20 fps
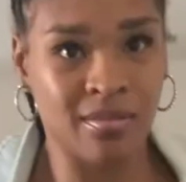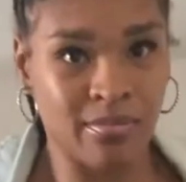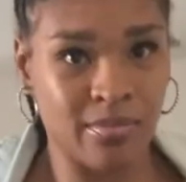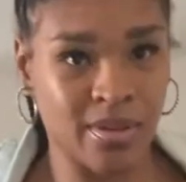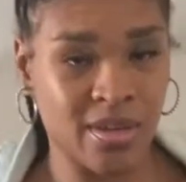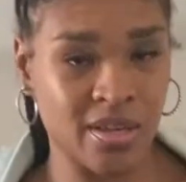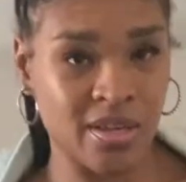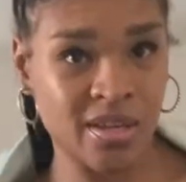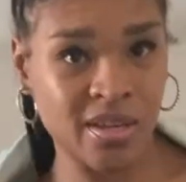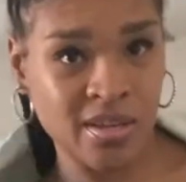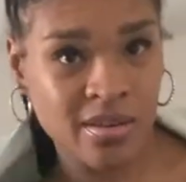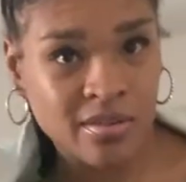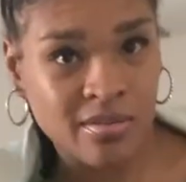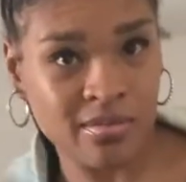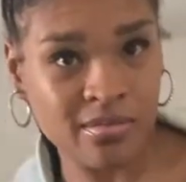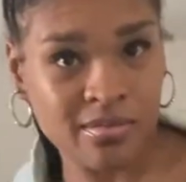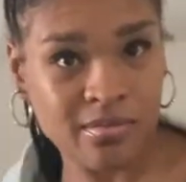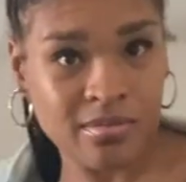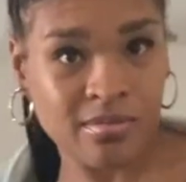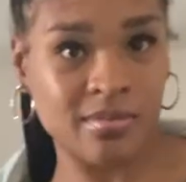be cute.
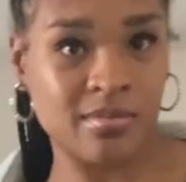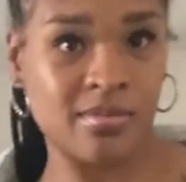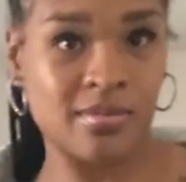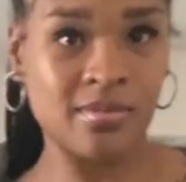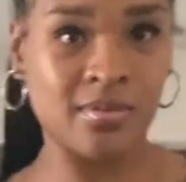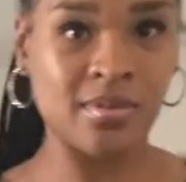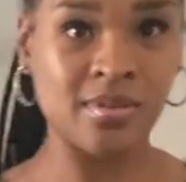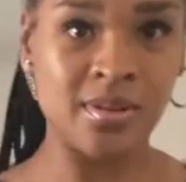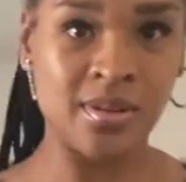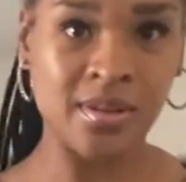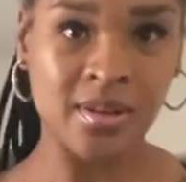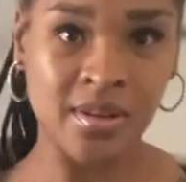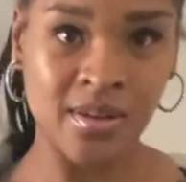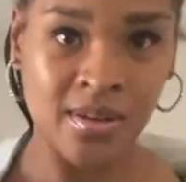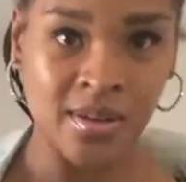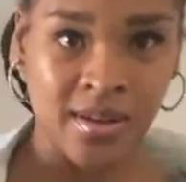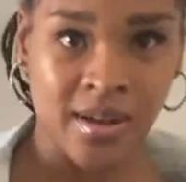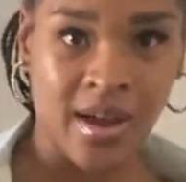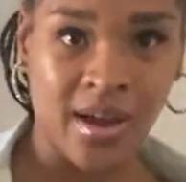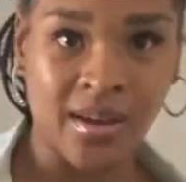
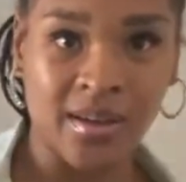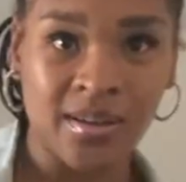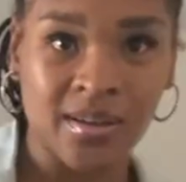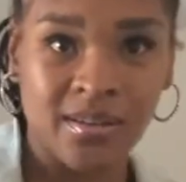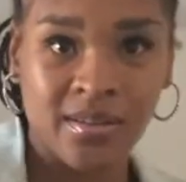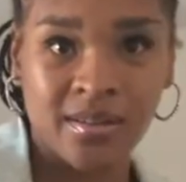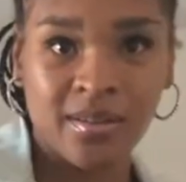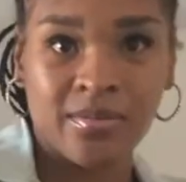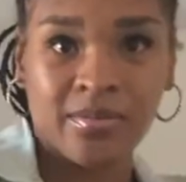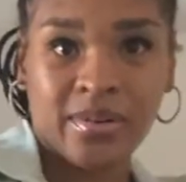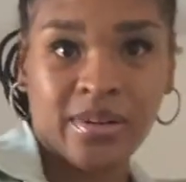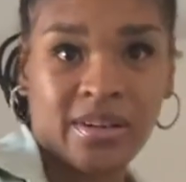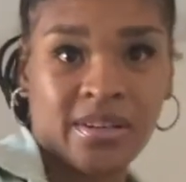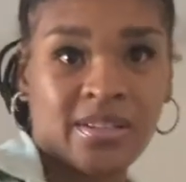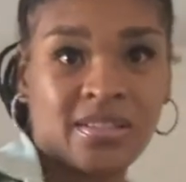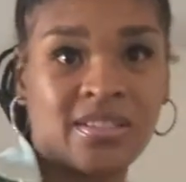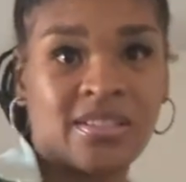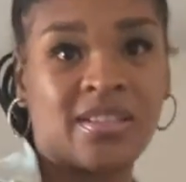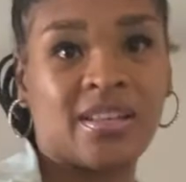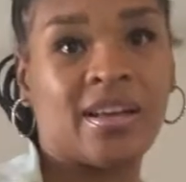I could wear it
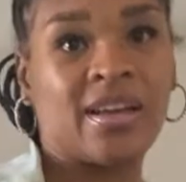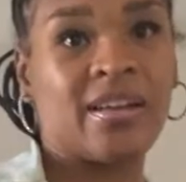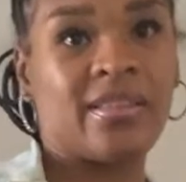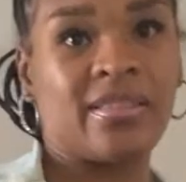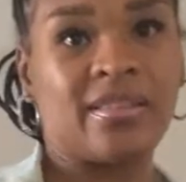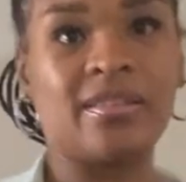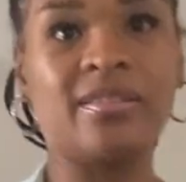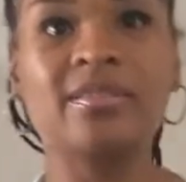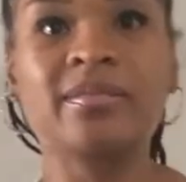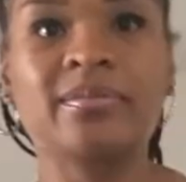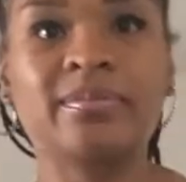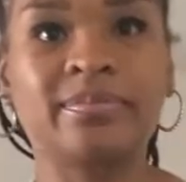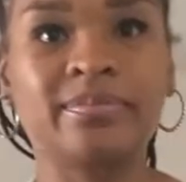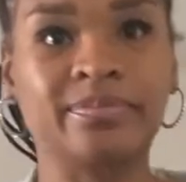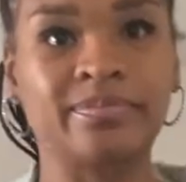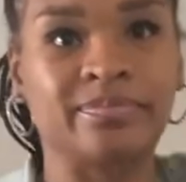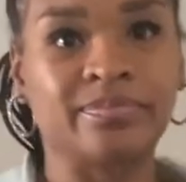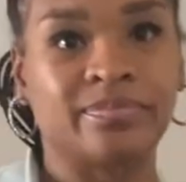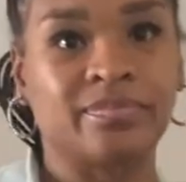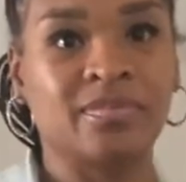together.
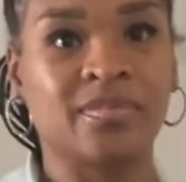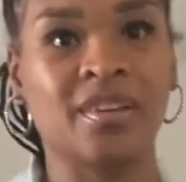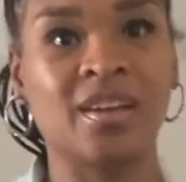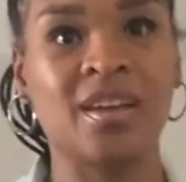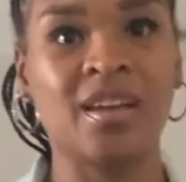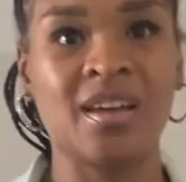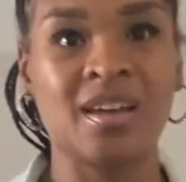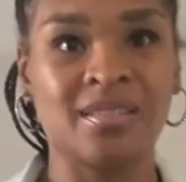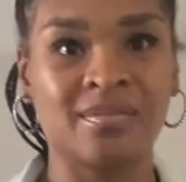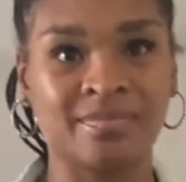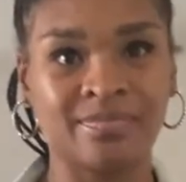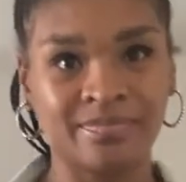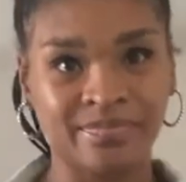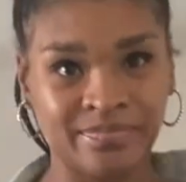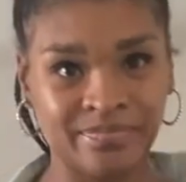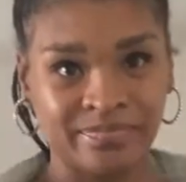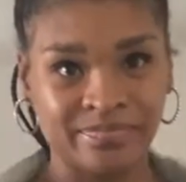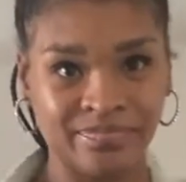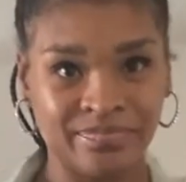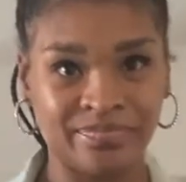
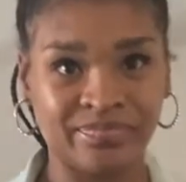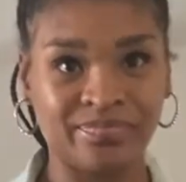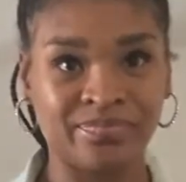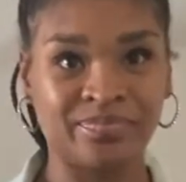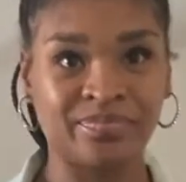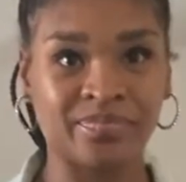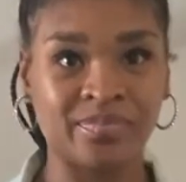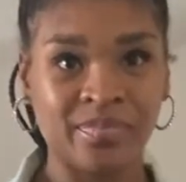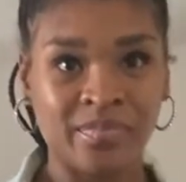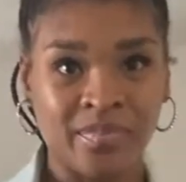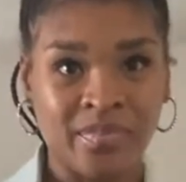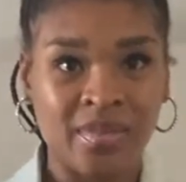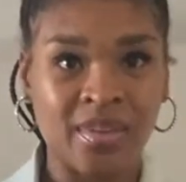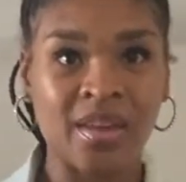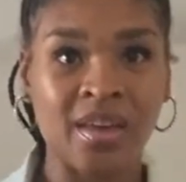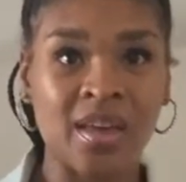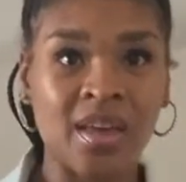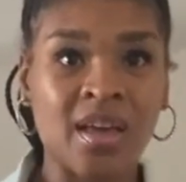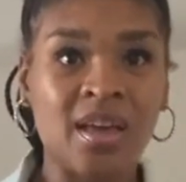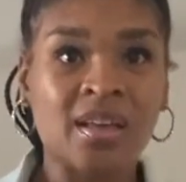Hmm.
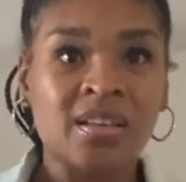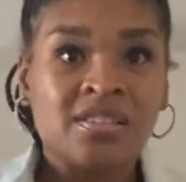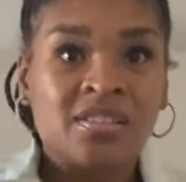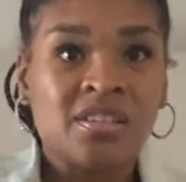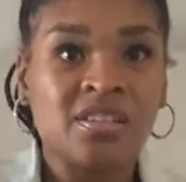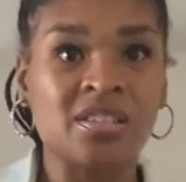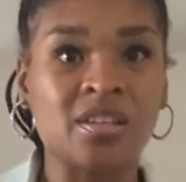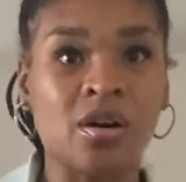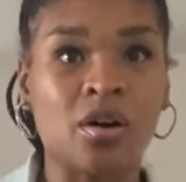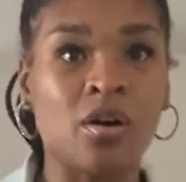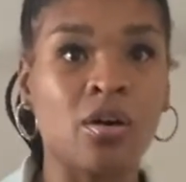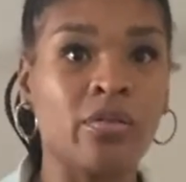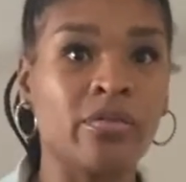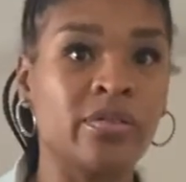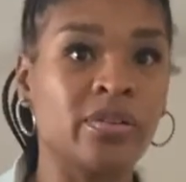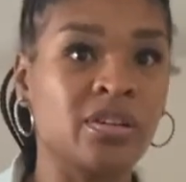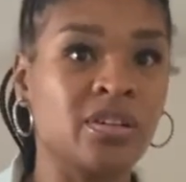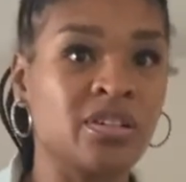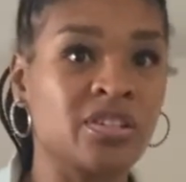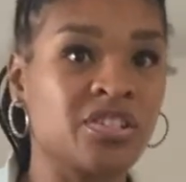Just an over
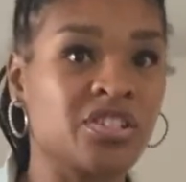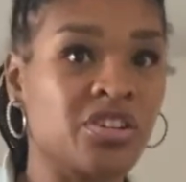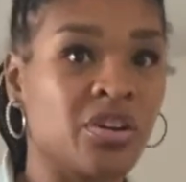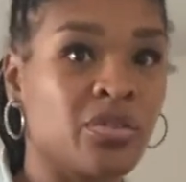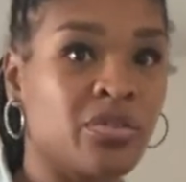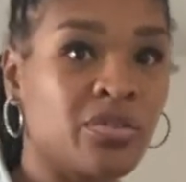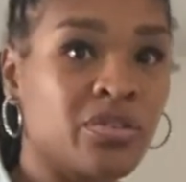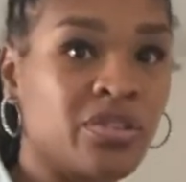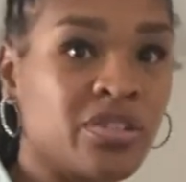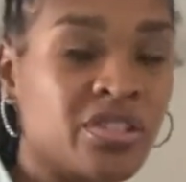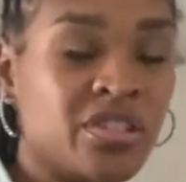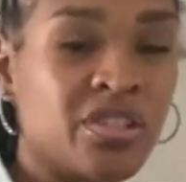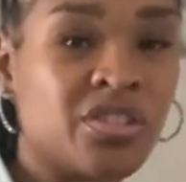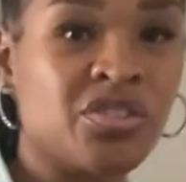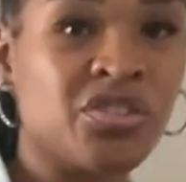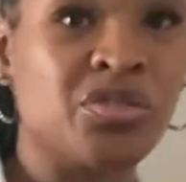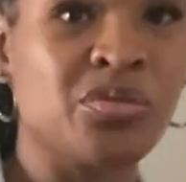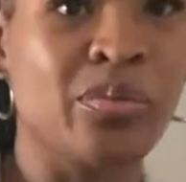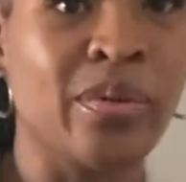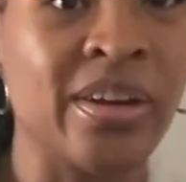the shoulder
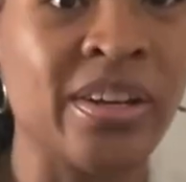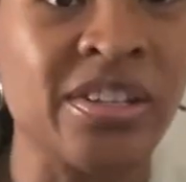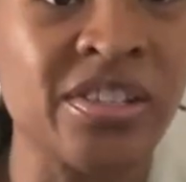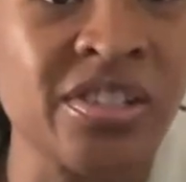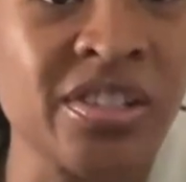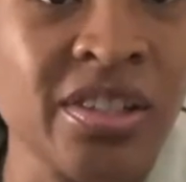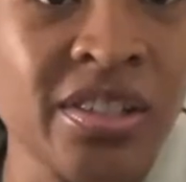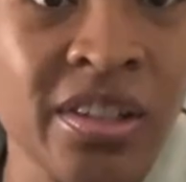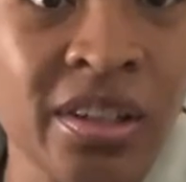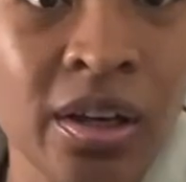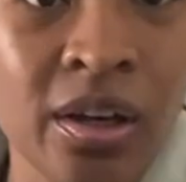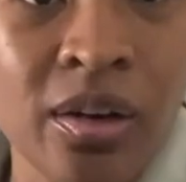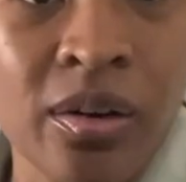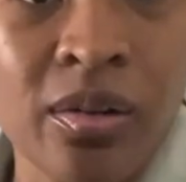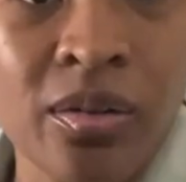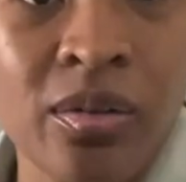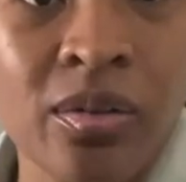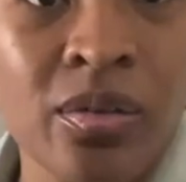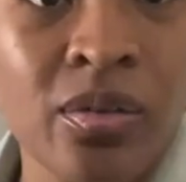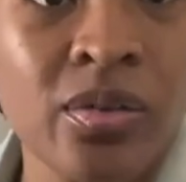situation though
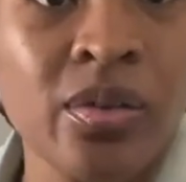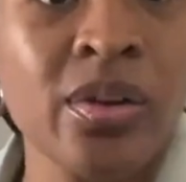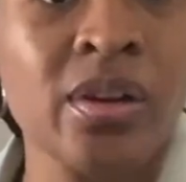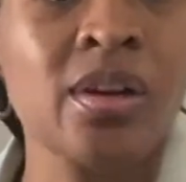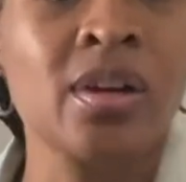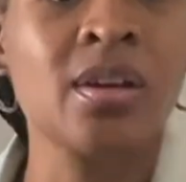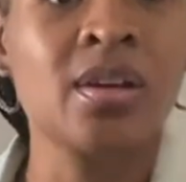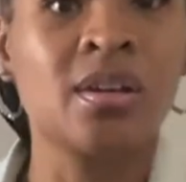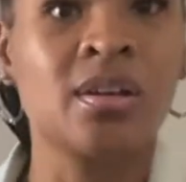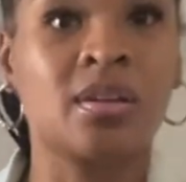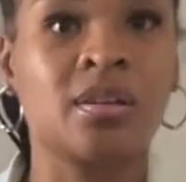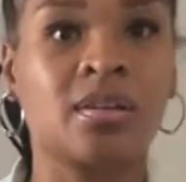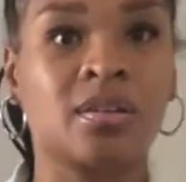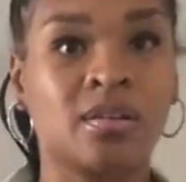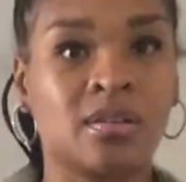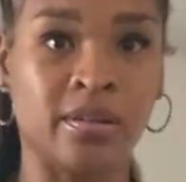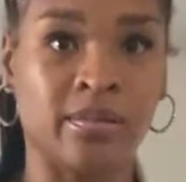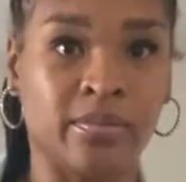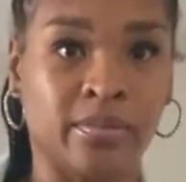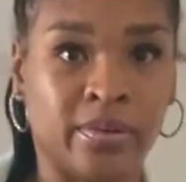
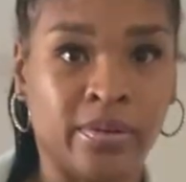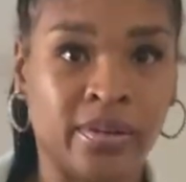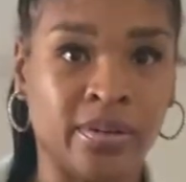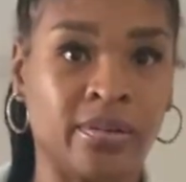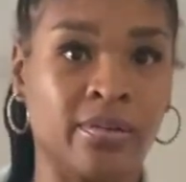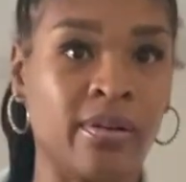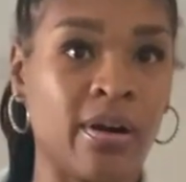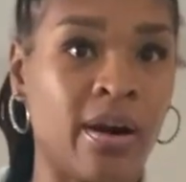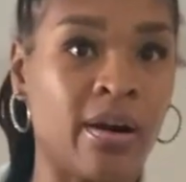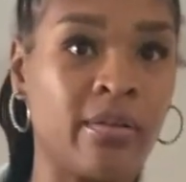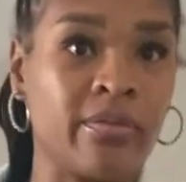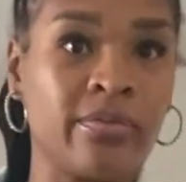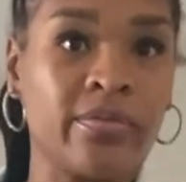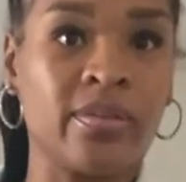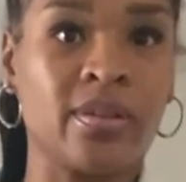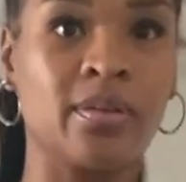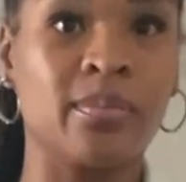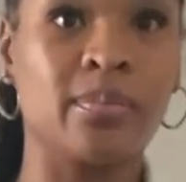a real outfit,